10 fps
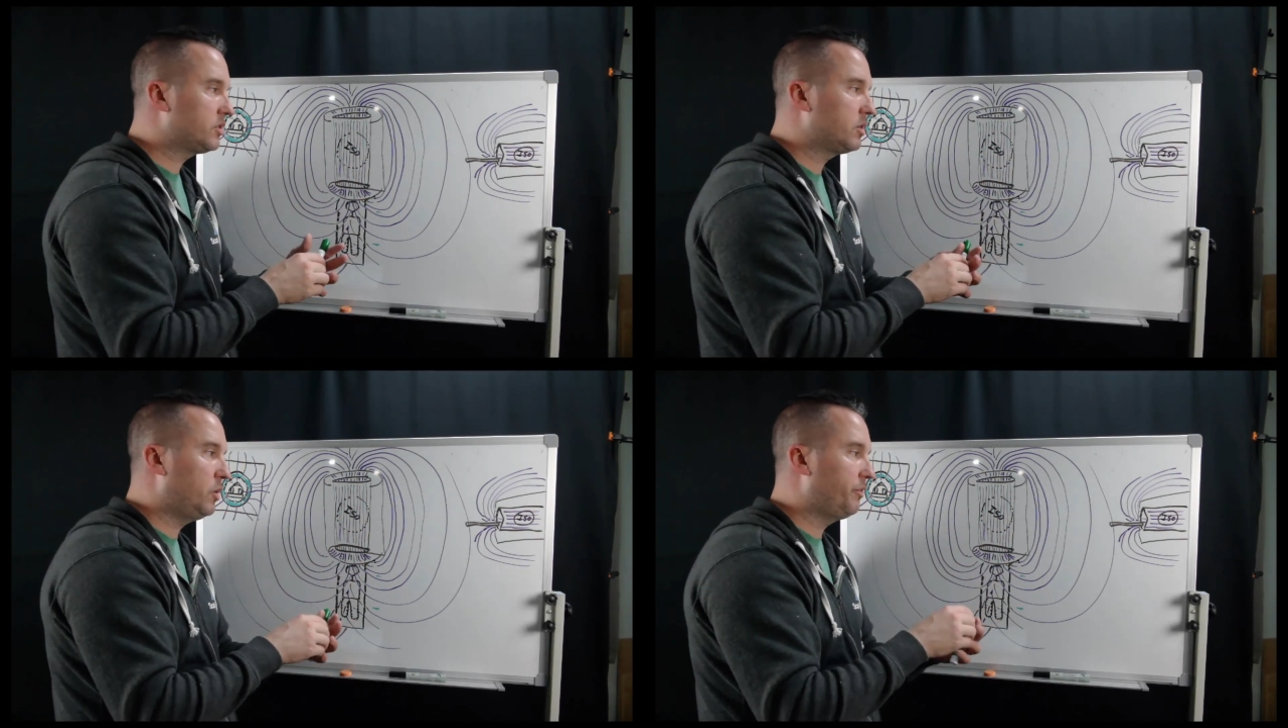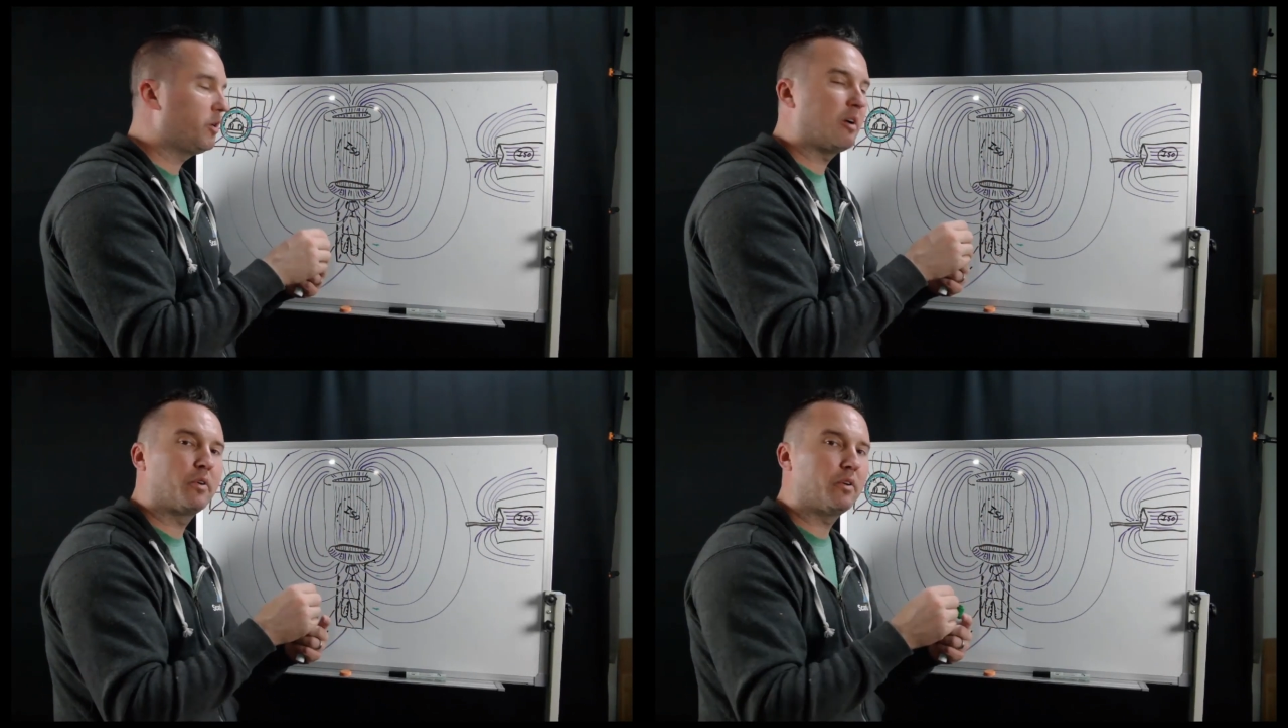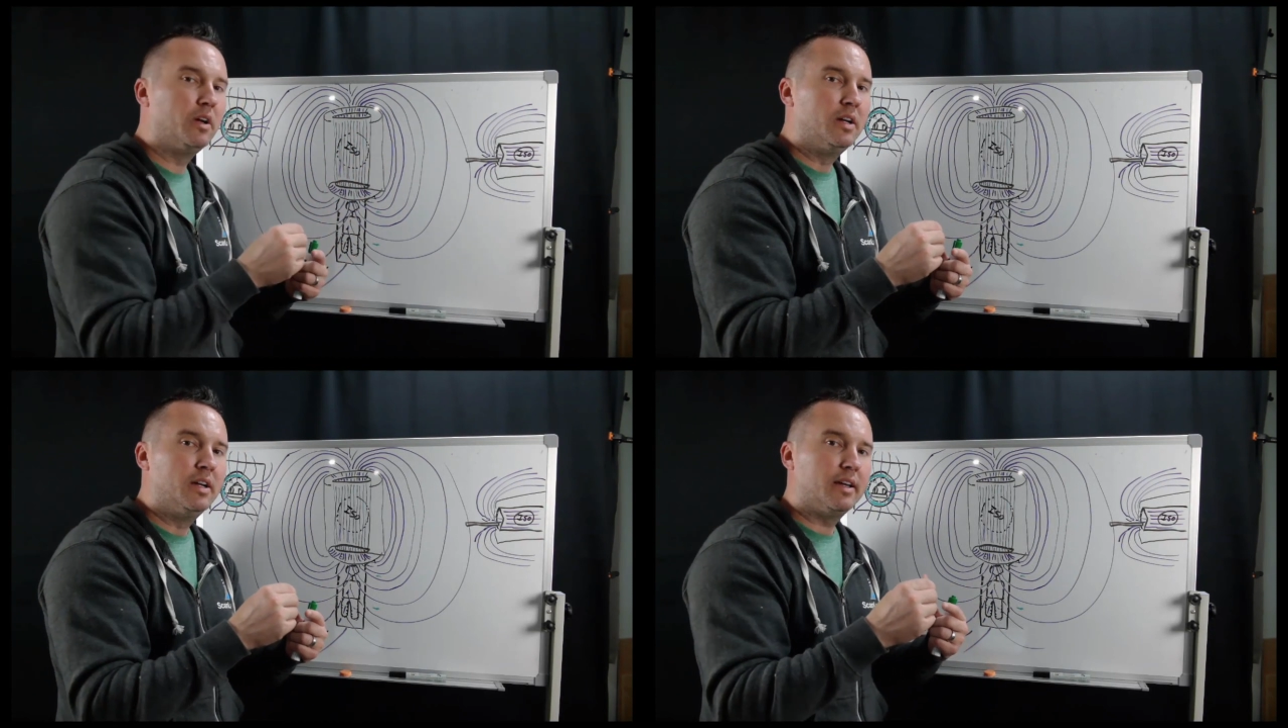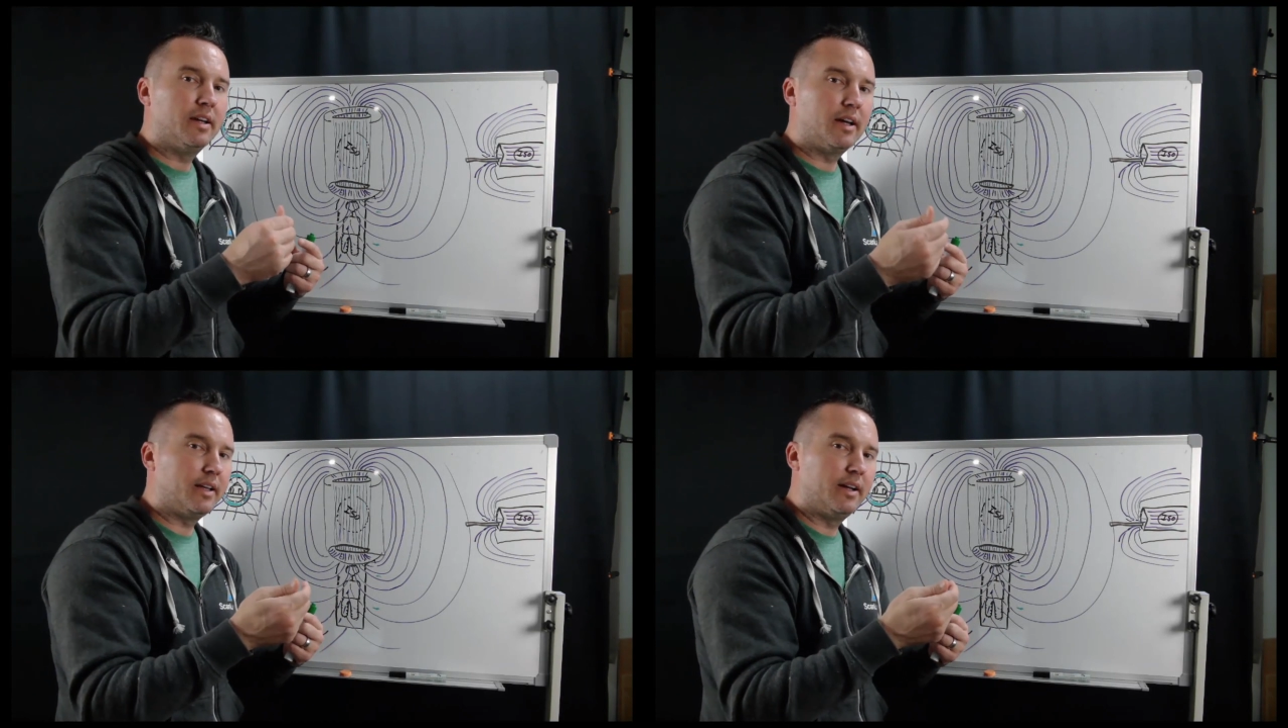So if you're ever
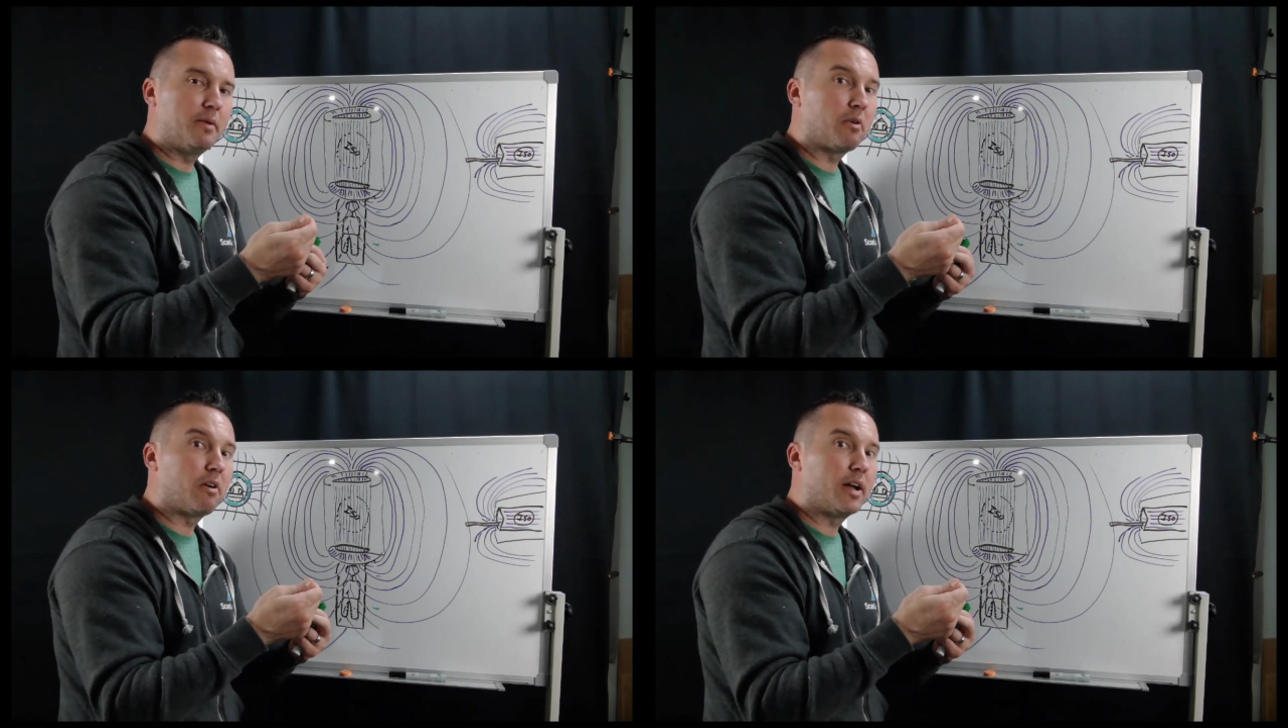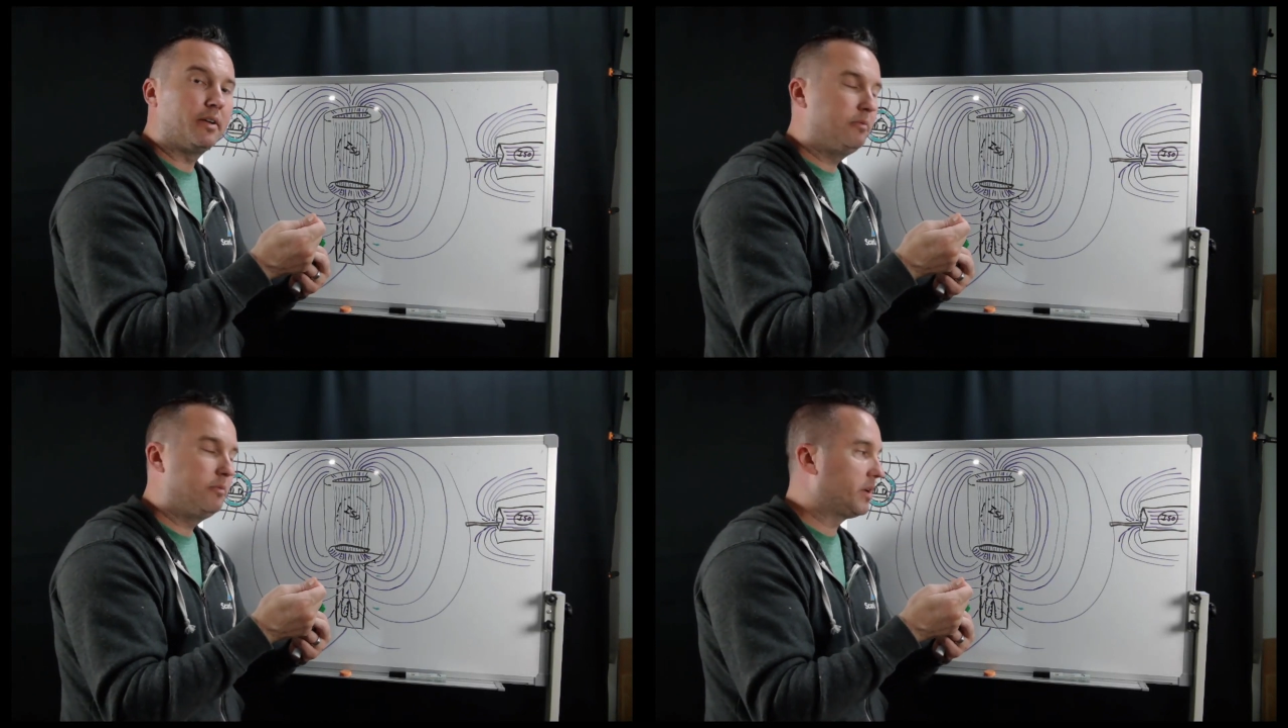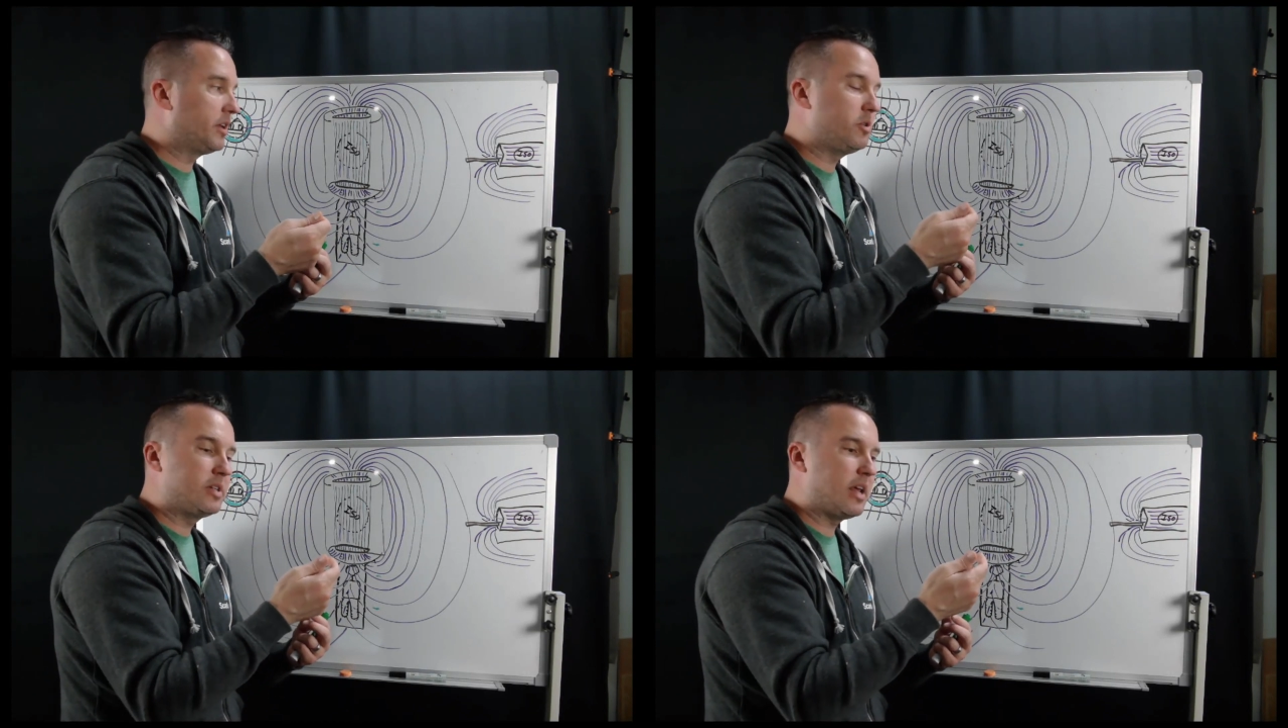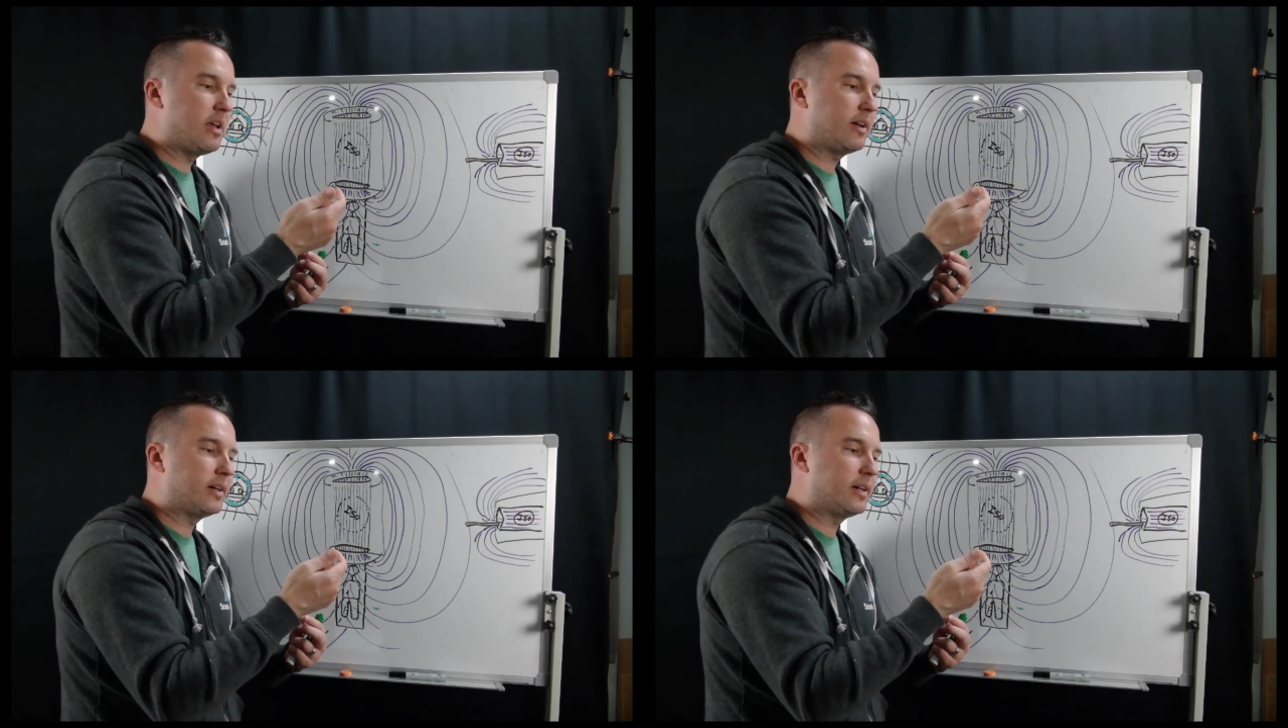in an MRI and you
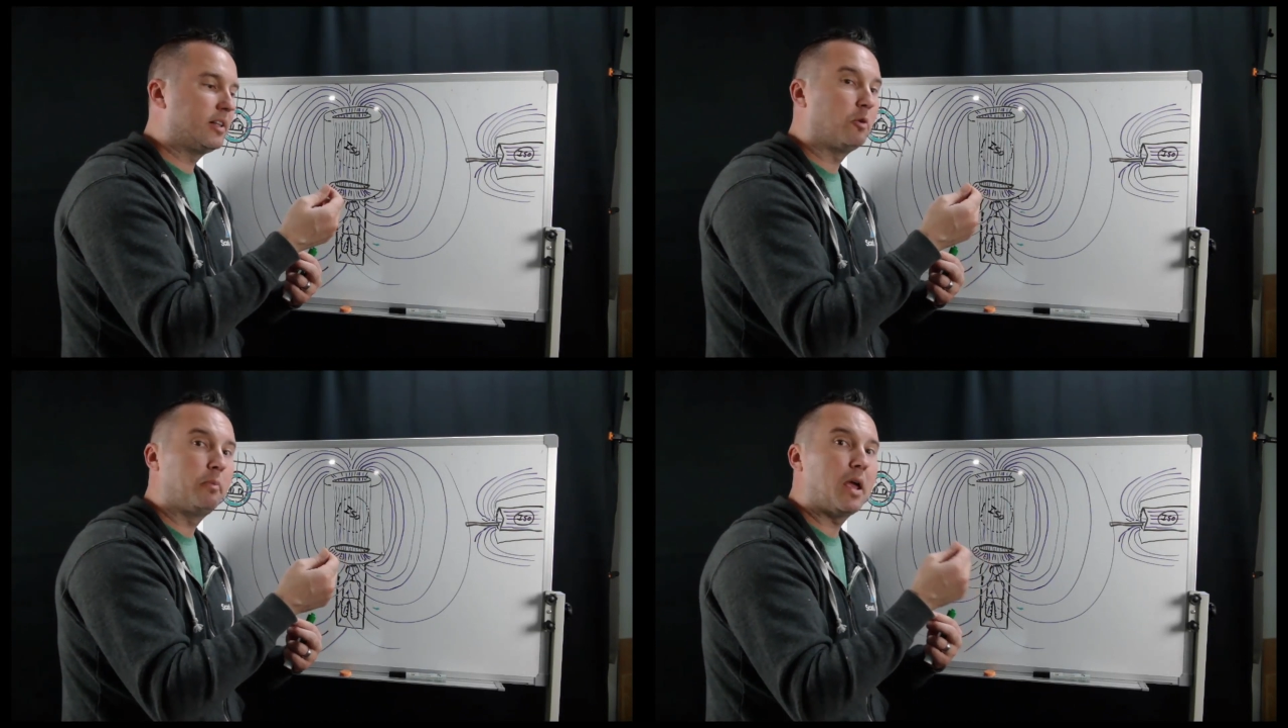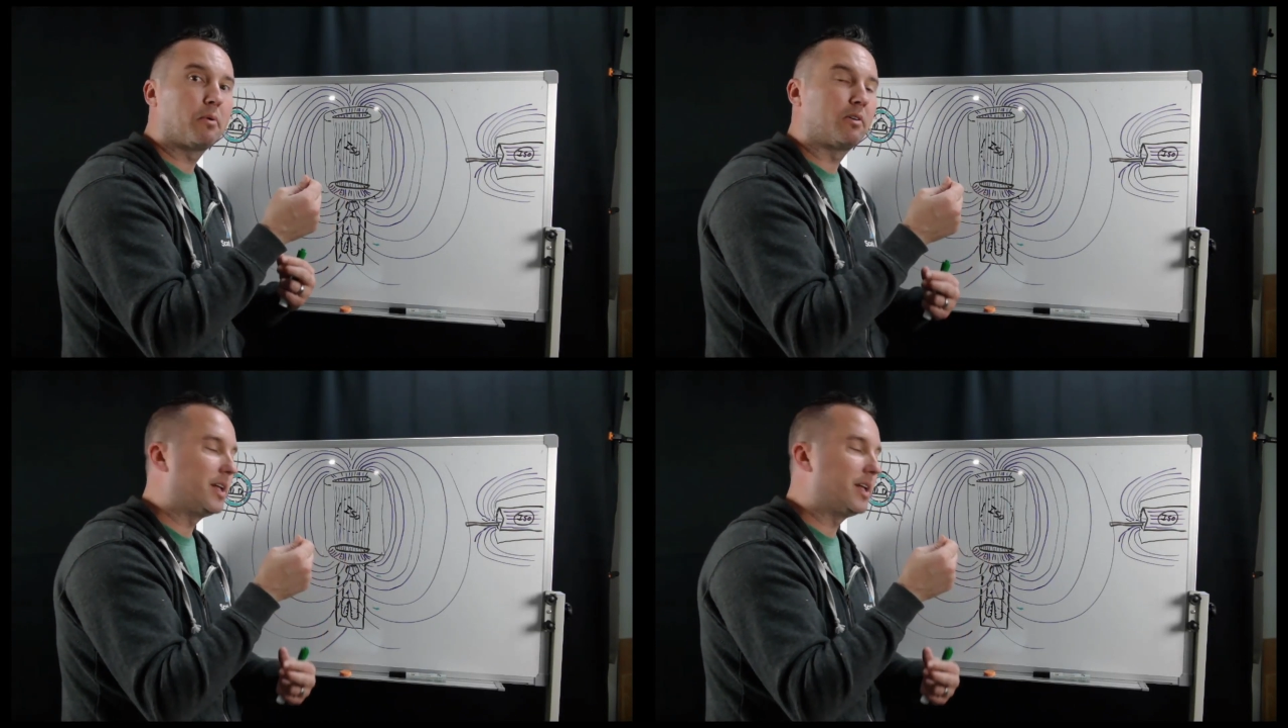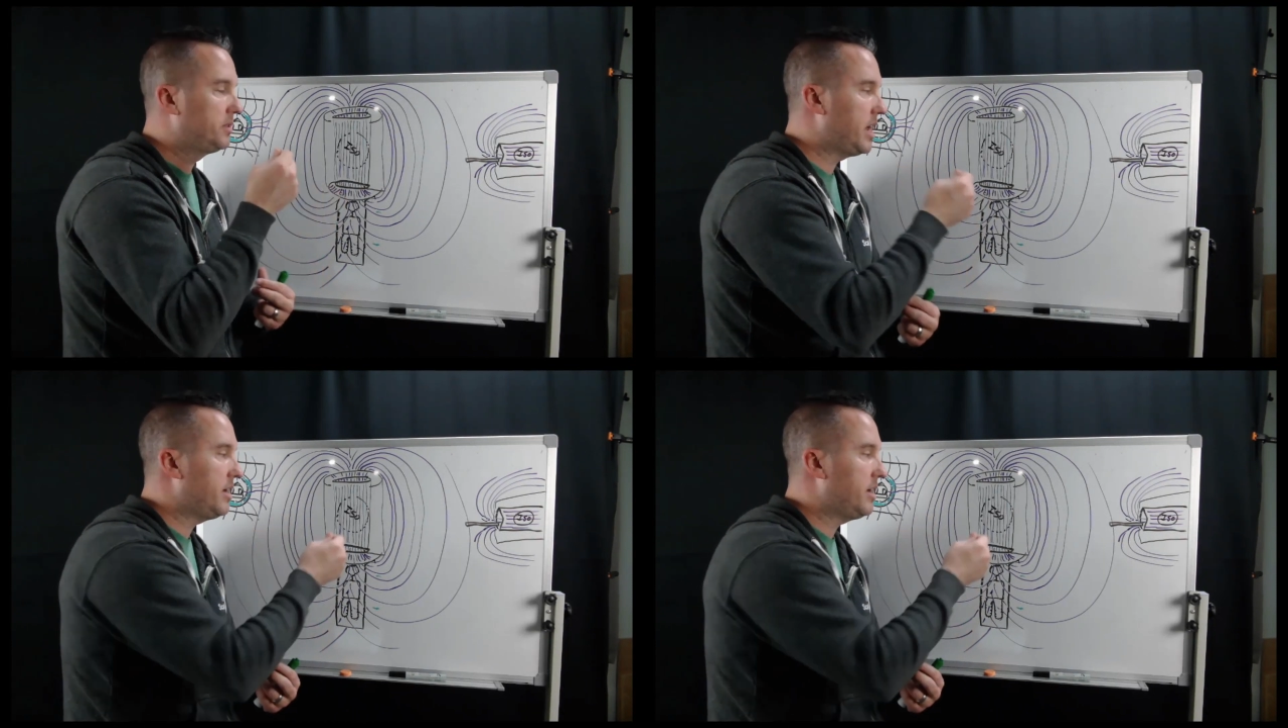take a little paper clip,